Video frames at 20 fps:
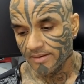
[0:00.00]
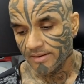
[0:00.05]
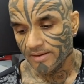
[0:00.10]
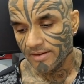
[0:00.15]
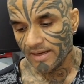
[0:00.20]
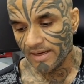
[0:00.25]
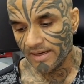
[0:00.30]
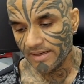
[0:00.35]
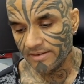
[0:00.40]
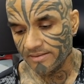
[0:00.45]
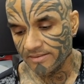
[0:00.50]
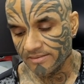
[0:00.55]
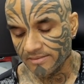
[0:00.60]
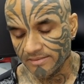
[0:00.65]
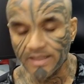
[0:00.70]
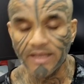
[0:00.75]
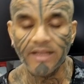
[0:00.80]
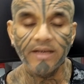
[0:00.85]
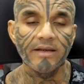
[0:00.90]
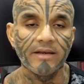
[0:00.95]
And
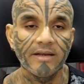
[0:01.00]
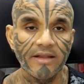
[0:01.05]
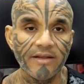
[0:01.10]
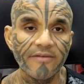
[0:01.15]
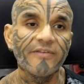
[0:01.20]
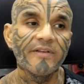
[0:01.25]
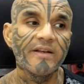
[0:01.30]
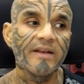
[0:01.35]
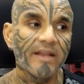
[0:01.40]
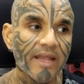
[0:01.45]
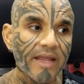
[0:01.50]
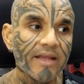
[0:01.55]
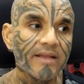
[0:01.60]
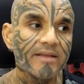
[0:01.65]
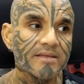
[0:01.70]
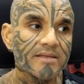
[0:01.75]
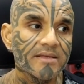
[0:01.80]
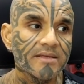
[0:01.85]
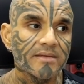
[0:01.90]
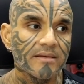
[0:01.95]
then, if in
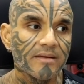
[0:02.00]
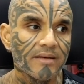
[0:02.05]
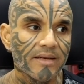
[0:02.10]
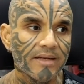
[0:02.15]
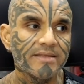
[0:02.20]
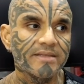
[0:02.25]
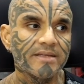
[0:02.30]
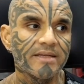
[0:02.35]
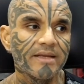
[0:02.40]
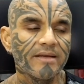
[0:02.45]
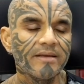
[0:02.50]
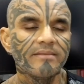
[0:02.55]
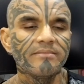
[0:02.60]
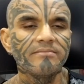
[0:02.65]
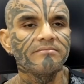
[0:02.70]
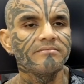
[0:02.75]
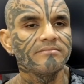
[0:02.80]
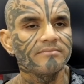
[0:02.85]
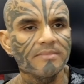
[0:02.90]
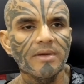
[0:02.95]
case, let's say,
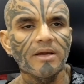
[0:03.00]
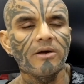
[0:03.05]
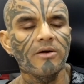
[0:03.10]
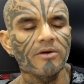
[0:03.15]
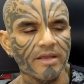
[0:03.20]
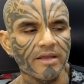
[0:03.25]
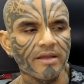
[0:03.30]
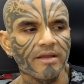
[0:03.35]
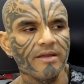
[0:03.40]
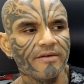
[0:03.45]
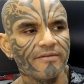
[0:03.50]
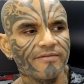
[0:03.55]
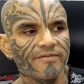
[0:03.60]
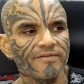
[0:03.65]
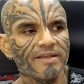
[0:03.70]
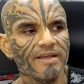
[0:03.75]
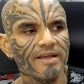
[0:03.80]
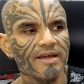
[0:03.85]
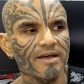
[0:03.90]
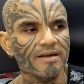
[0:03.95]
okay, if
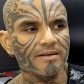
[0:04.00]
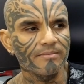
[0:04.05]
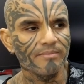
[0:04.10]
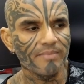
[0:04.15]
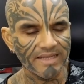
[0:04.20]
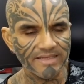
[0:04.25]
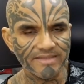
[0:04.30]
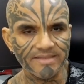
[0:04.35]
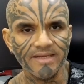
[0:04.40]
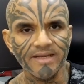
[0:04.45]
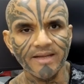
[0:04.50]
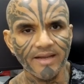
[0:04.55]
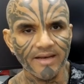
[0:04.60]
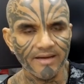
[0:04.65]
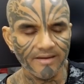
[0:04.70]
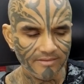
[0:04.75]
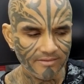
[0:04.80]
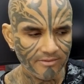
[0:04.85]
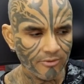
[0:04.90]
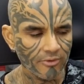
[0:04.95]
they are a blessing
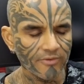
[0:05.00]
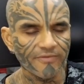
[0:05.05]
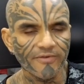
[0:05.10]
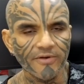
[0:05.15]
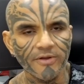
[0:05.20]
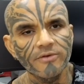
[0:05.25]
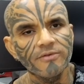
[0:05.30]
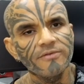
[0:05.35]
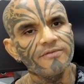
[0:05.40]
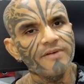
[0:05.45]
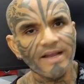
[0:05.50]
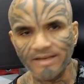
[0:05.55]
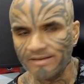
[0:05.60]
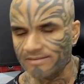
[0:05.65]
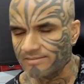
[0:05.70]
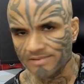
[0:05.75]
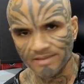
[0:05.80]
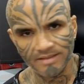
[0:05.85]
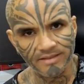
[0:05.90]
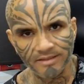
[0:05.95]
and good for you, fine,
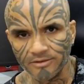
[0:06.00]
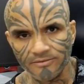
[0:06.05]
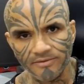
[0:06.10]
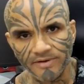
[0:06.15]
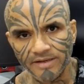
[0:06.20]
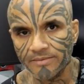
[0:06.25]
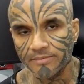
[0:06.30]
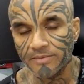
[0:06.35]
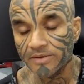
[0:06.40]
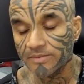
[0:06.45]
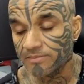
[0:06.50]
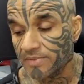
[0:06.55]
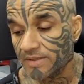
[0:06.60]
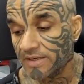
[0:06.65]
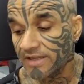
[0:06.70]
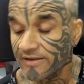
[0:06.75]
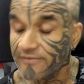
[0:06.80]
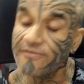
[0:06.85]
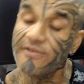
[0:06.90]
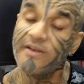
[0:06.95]
nothing to worry about. But
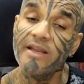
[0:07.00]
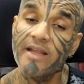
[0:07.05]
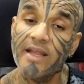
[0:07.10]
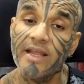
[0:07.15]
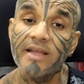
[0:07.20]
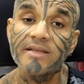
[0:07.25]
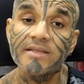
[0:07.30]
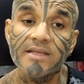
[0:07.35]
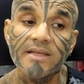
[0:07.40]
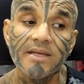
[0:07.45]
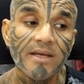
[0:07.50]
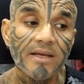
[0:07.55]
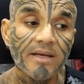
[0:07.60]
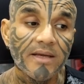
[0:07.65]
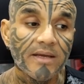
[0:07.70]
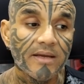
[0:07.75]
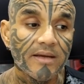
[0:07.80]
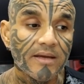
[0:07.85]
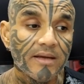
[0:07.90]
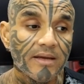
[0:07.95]
if in case
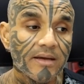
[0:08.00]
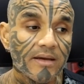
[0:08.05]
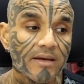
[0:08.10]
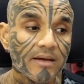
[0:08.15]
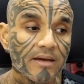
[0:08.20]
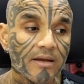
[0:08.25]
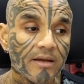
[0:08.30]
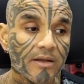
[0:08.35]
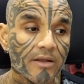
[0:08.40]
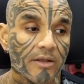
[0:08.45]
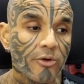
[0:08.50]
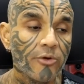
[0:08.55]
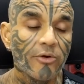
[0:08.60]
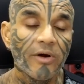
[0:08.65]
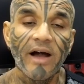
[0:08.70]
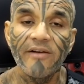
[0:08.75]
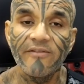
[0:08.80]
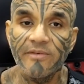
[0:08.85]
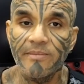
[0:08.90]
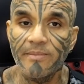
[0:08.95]
you
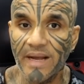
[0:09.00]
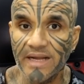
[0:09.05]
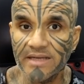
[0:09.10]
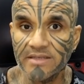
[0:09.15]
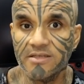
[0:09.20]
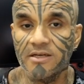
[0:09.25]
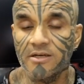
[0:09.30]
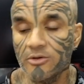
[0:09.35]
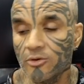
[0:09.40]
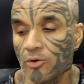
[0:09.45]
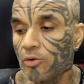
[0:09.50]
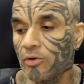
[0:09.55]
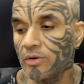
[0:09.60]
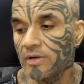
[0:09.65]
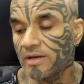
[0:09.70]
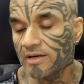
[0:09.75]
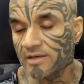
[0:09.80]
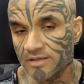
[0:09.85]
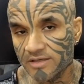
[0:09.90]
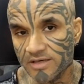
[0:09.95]
have a passionate goal,
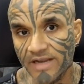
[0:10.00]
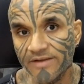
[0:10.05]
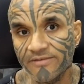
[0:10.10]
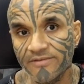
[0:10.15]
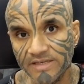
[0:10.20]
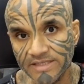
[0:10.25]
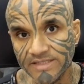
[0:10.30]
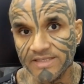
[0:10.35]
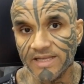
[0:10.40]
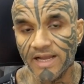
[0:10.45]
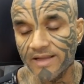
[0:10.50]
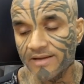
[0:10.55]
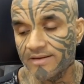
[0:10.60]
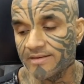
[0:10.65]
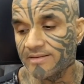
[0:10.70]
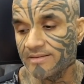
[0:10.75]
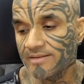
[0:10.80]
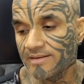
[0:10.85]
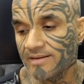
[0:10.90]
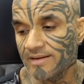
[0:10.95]
a drive, a desire,
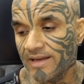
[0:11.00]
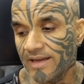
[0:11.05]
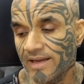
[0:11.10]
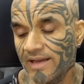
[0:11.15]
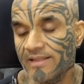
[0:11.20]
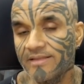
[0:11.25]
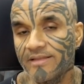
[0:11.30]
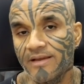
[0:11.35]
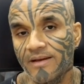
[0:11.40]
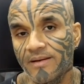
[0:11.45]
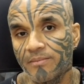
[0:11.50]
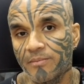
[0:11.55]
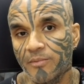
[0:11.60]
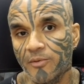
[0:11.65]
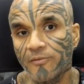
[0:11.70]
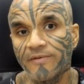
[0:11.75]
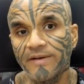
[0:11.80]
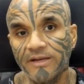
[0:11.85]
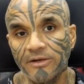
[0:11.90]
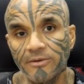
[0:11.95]
and they are
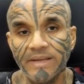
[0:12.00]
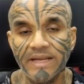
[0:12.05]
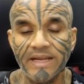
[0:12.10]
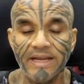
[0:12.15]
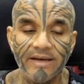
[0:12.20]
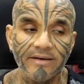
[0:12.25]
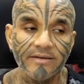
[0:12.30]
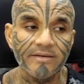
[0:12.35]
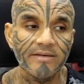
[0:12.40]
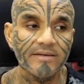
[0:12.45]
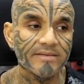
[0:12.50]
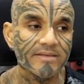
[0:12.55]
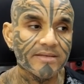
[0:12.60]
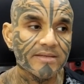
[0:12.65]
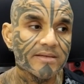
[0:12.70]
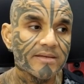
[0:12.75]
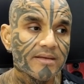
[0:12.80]
proving to be a hindrance,